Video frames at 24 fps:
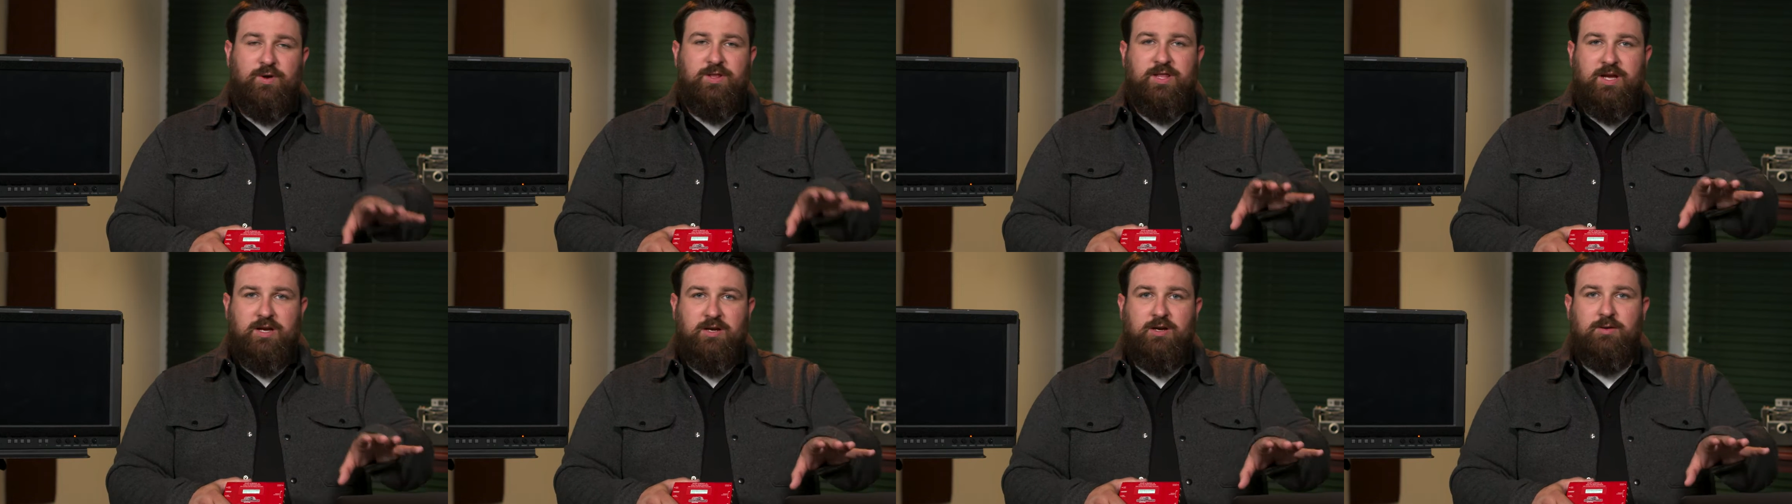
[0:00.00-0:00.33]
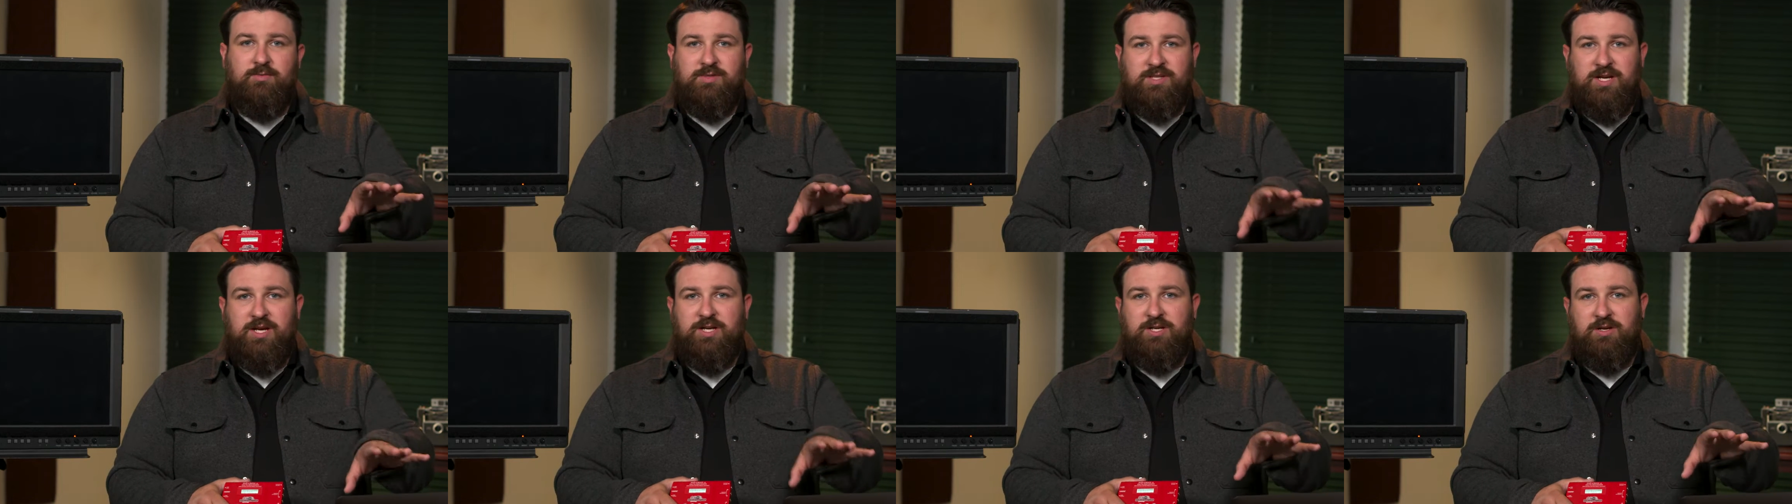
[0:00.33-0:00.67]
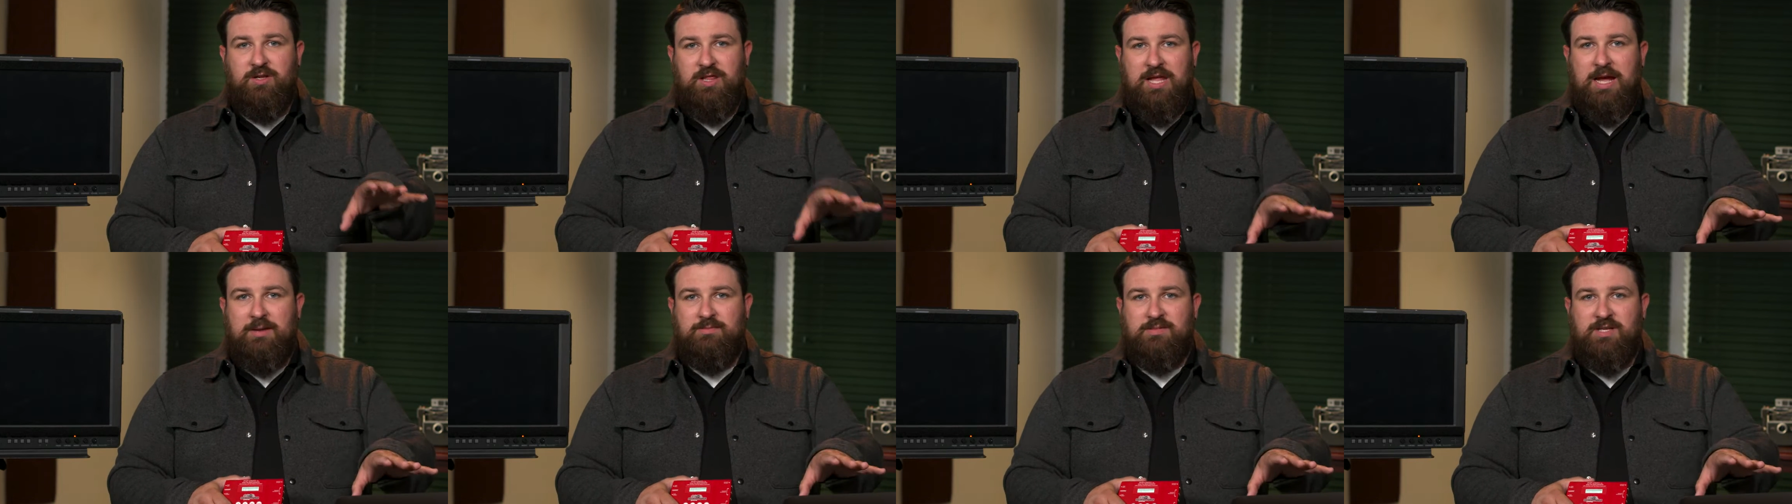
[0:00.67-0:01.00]
that comes on your
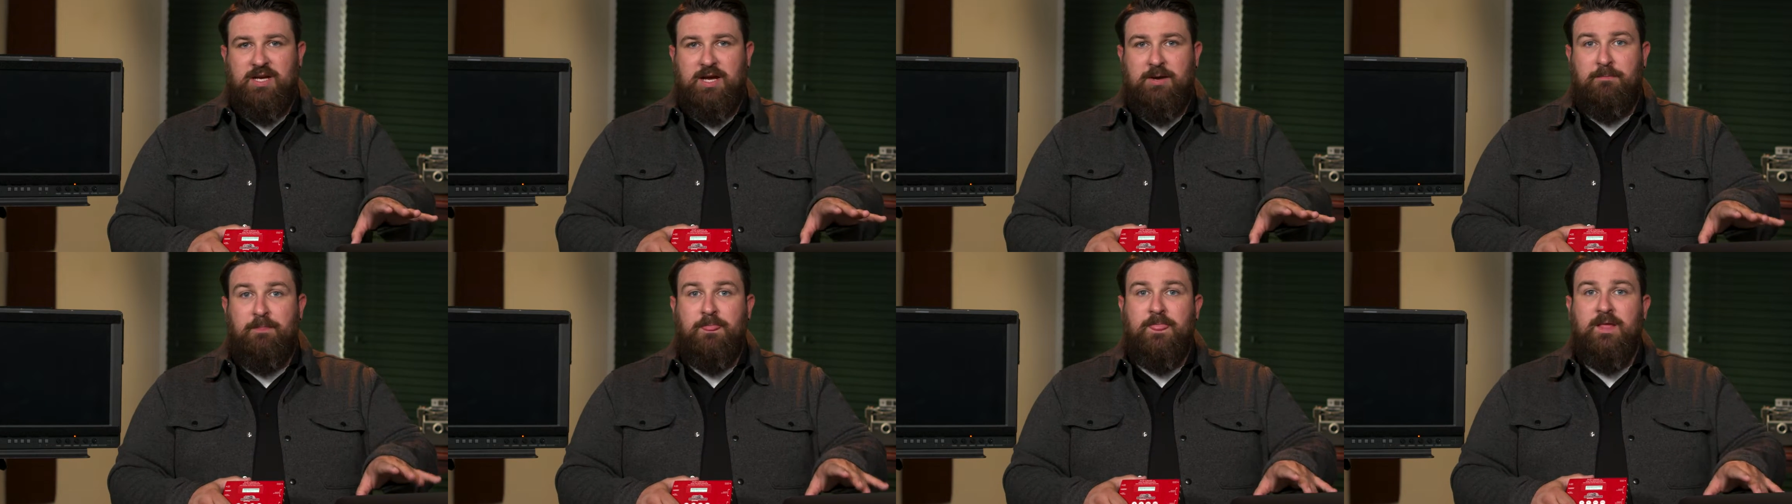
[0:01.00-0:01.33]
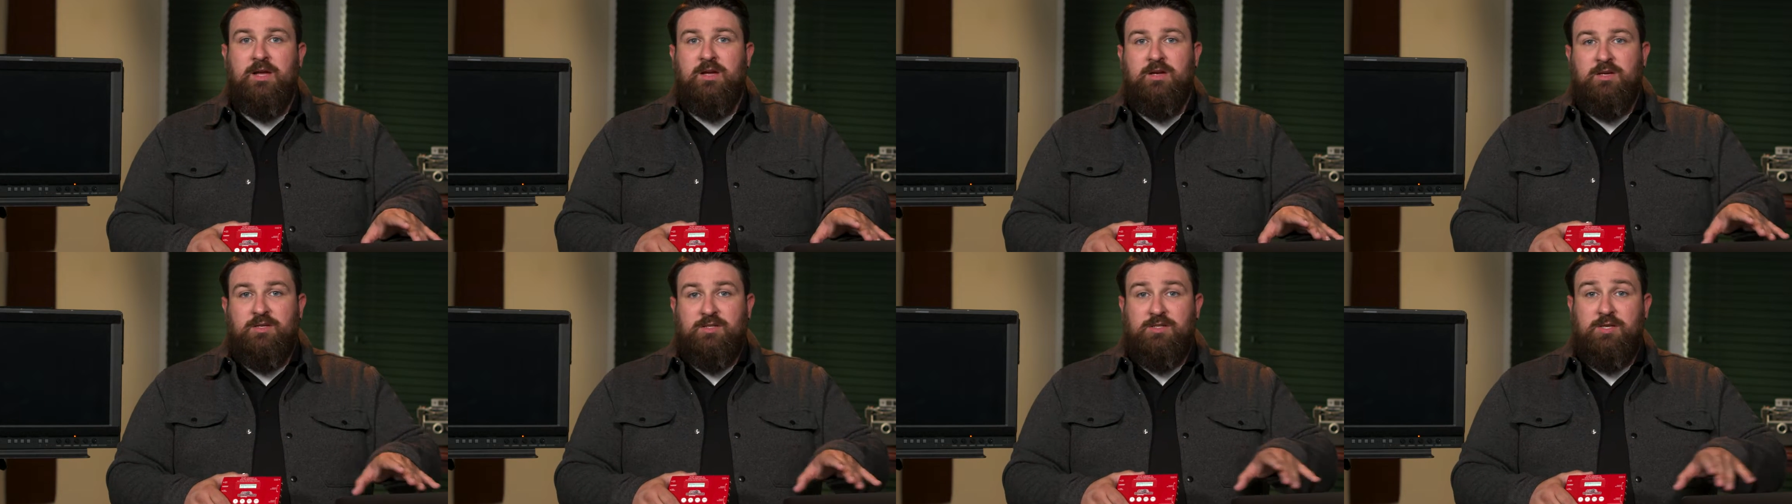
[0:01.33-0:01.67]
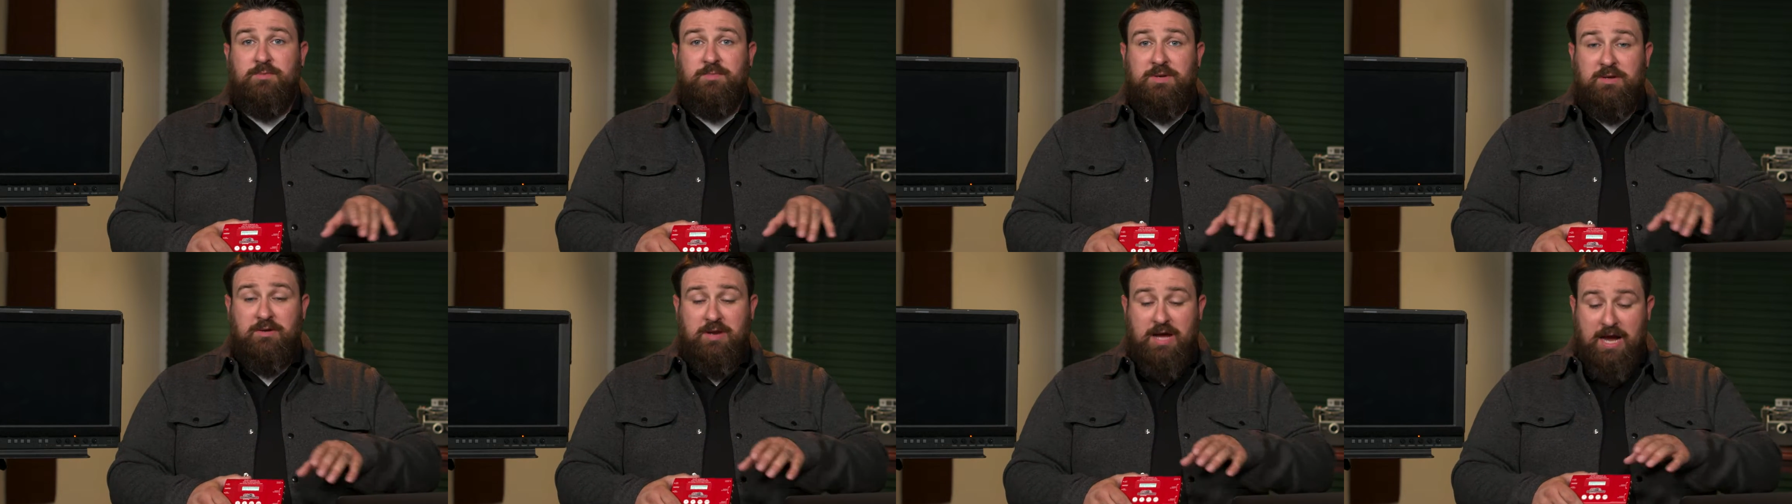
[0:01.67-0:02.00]
laptop to
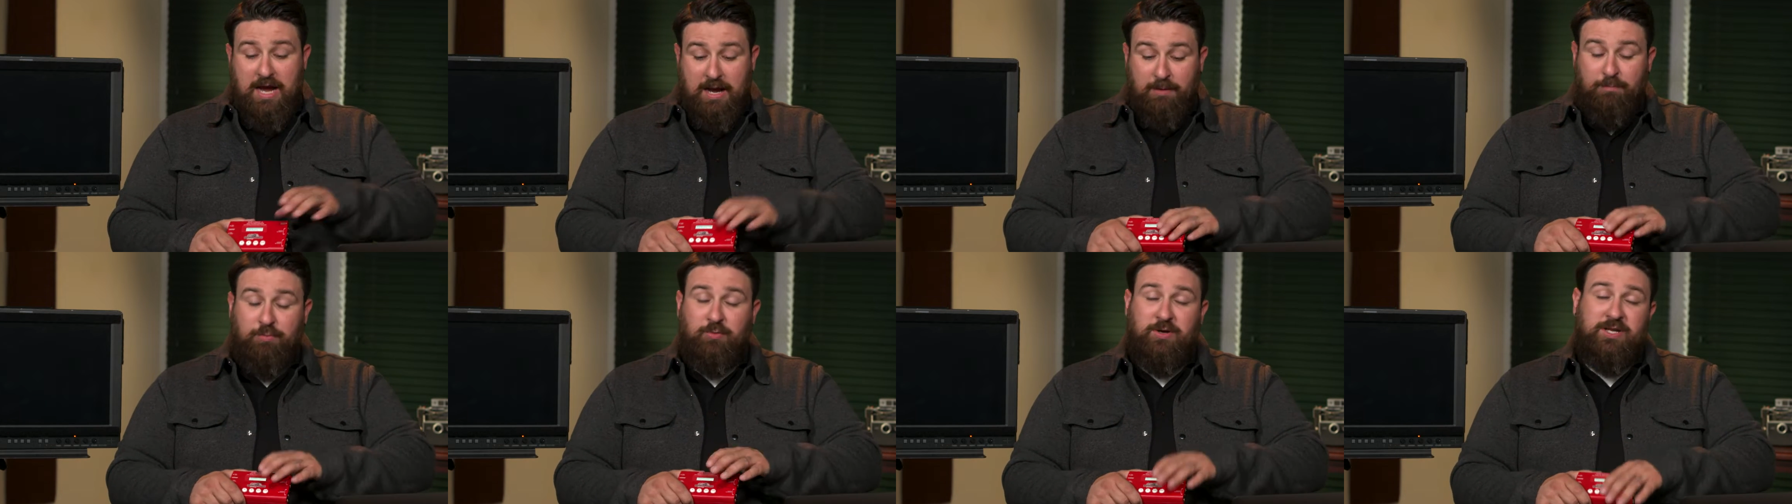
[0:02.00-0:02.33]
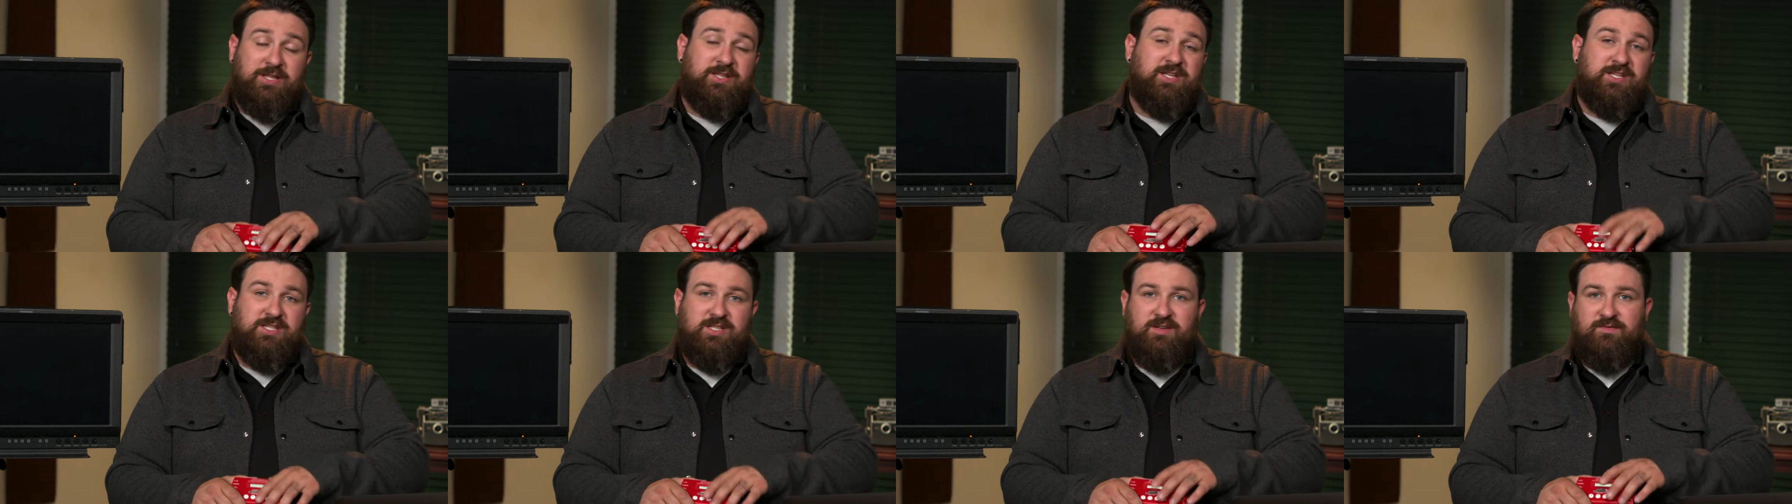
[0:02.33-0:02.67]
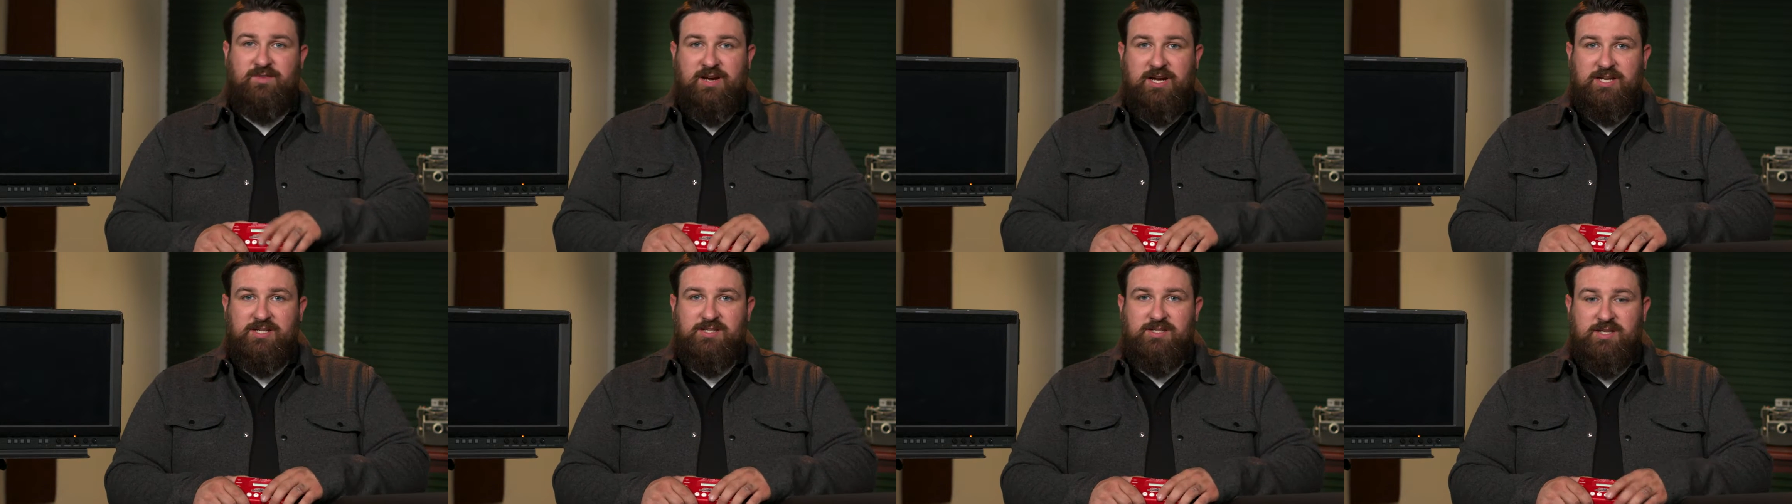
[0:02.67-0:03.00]
be able to operate this
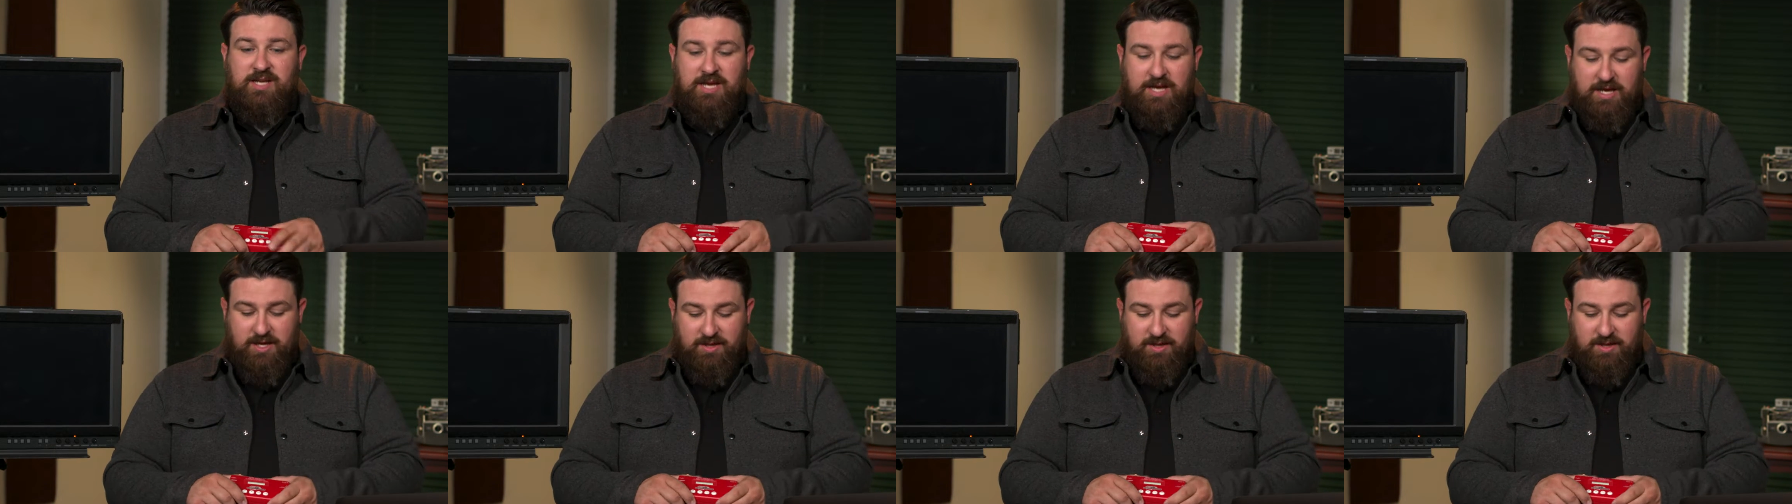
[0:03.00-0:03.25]
device.